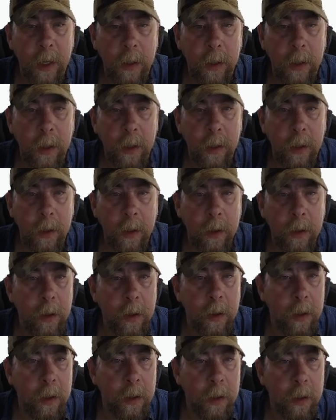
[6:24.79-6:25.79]

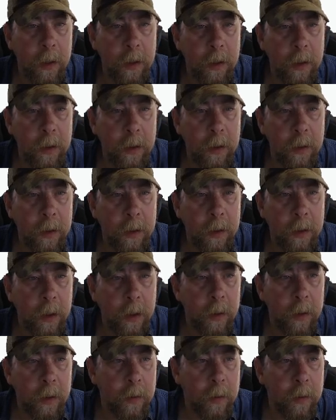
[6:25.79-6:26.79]
We
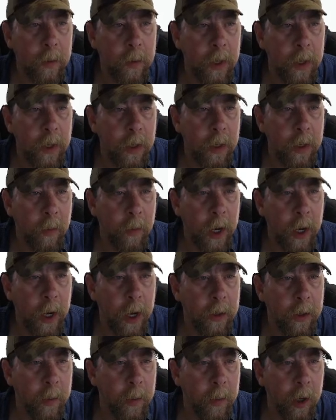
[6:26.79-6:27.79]
need to go back to the
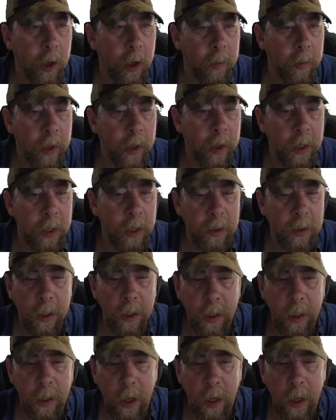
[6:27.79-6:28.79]
marketplace and get
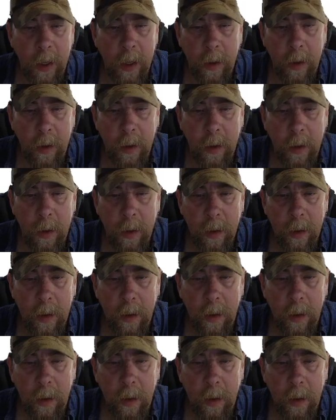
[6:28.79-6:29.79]

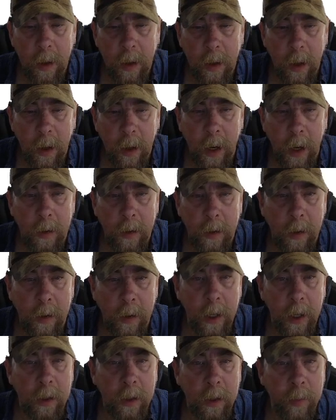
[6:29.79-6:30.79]
the actual link to
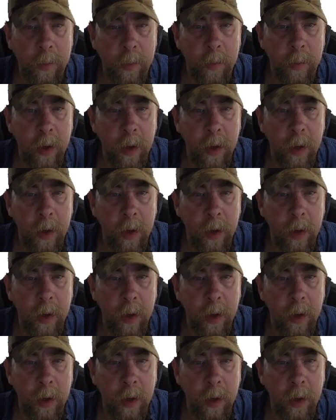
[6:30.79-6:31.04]
promote.